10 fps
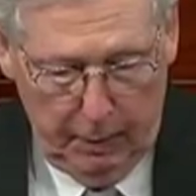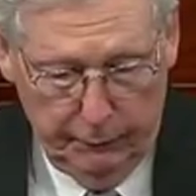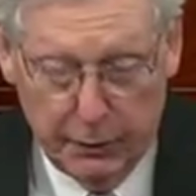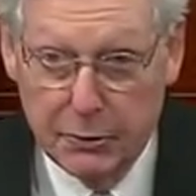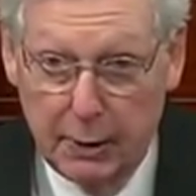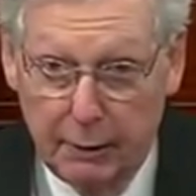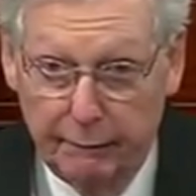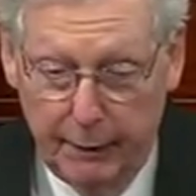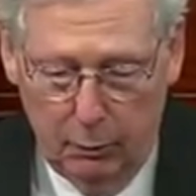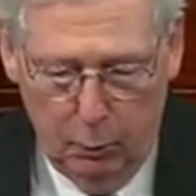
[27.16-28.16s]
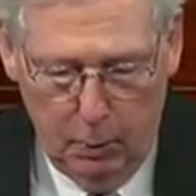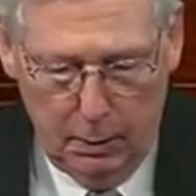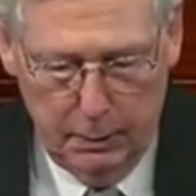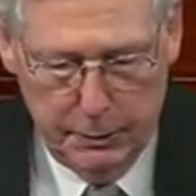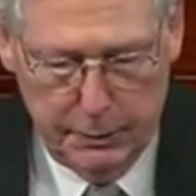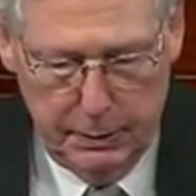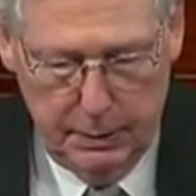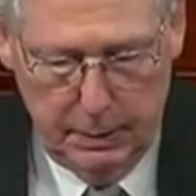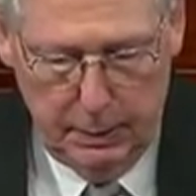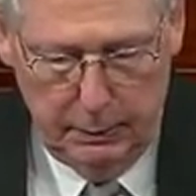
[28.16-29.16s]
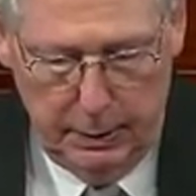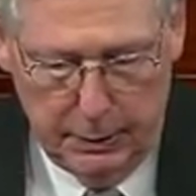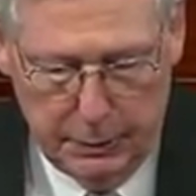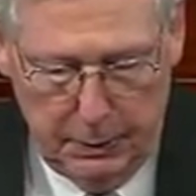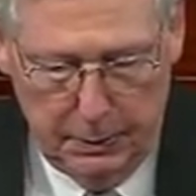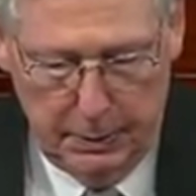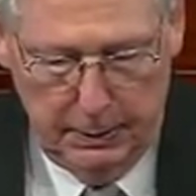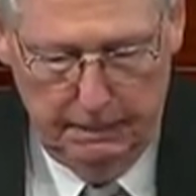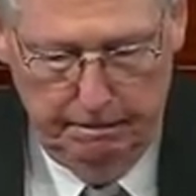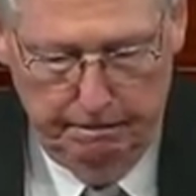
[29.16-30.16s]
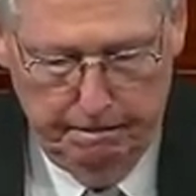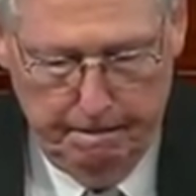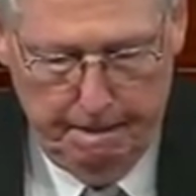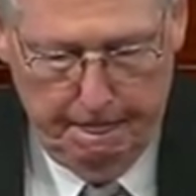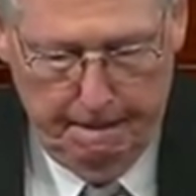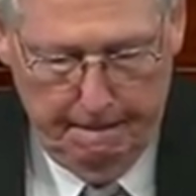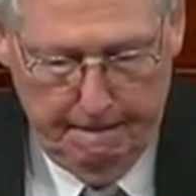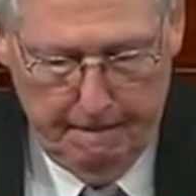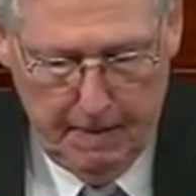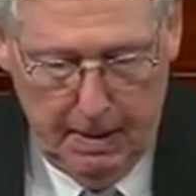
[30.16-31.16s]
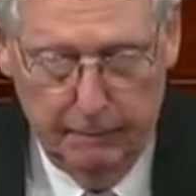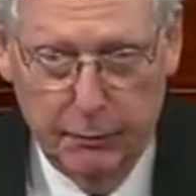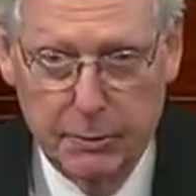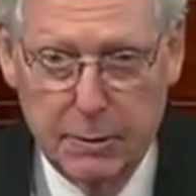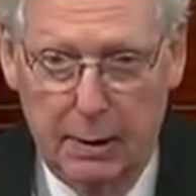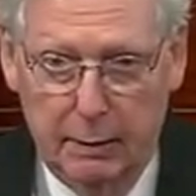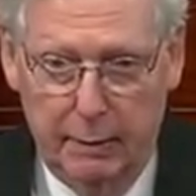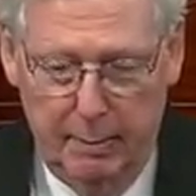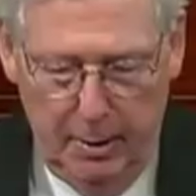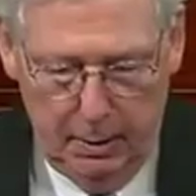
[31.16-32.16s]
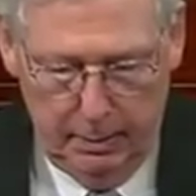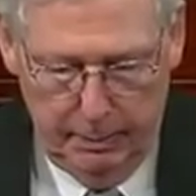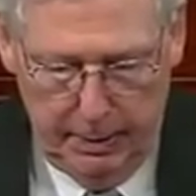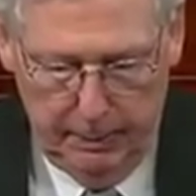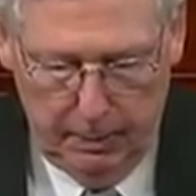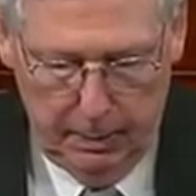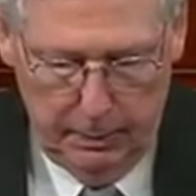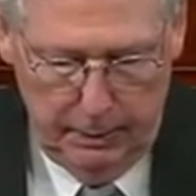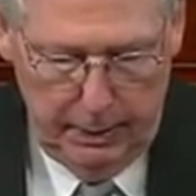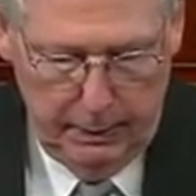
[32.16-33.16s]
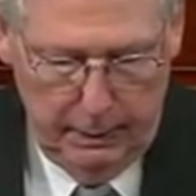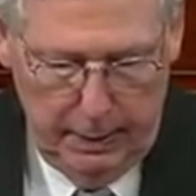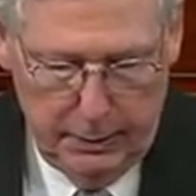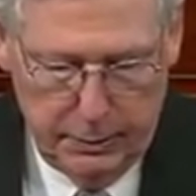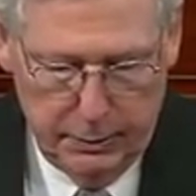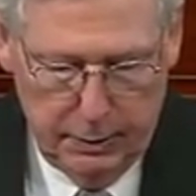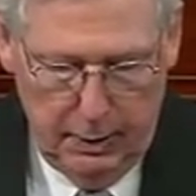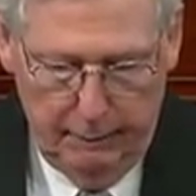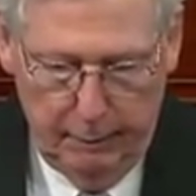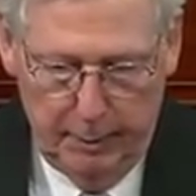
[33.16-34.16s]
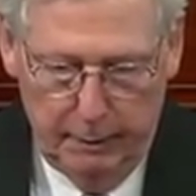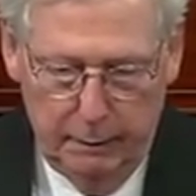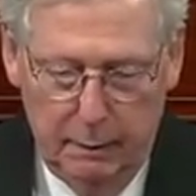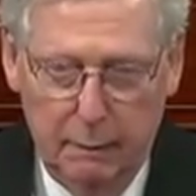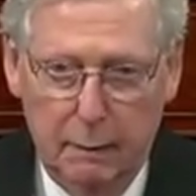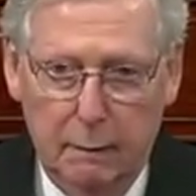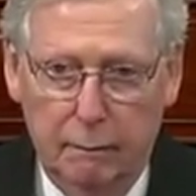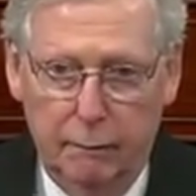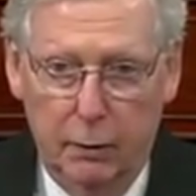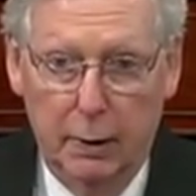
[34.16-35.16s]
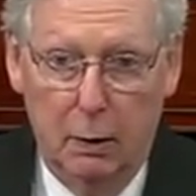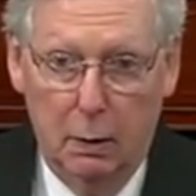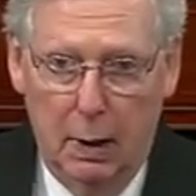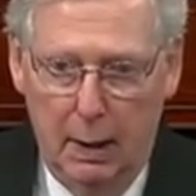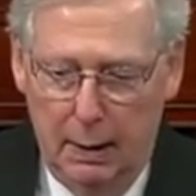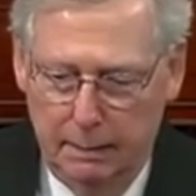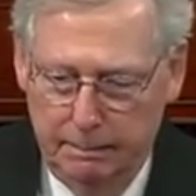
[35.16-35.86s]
For the sake of federal workers who need certainty, and for the sake of the American people who need their nation's government fully online.